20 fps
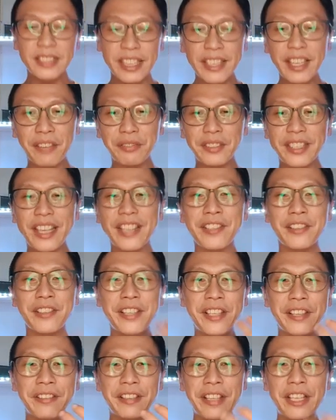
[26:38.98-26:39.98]
then after that
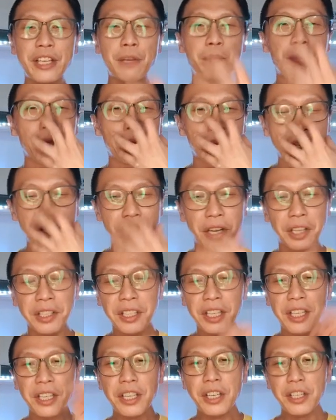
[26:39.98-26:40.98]
you eat already, you put the mask
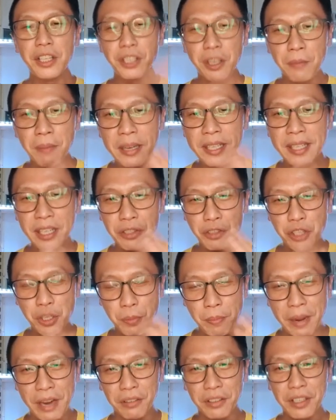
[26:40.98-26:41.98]
on, your mask starts to
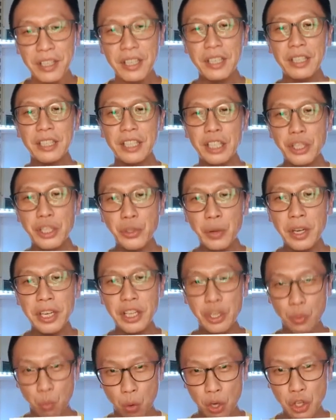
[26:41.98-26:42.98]
smell. This
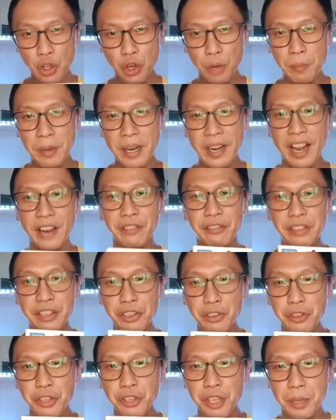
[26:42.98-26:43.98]
one is washable and
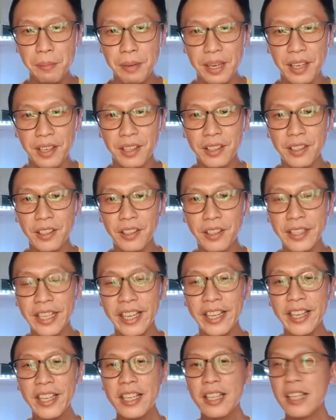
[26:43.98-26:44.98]
reusable,
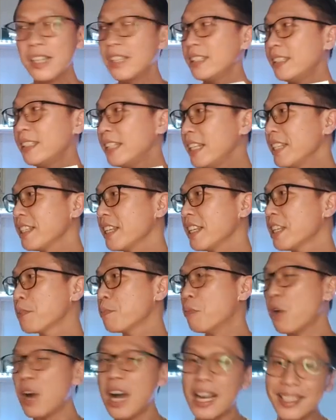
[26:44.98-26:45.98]
okay? This
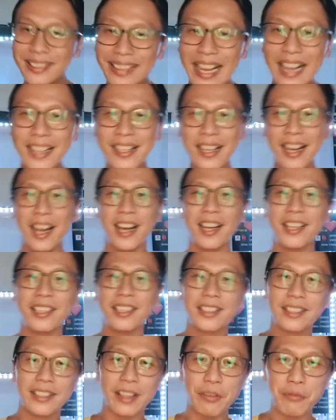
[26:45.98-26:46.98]
is more atas
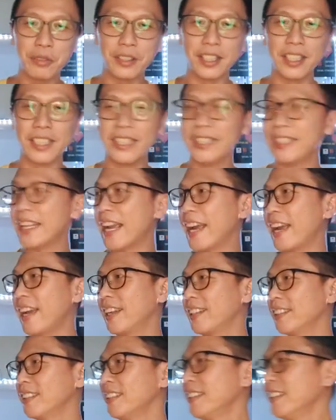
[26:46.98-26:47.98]
definitely
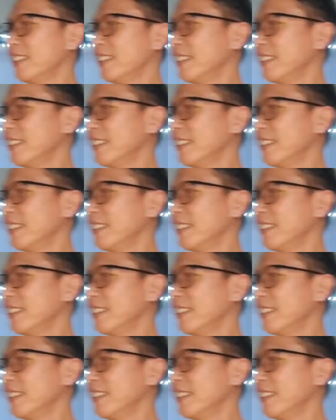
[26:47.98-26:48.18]
than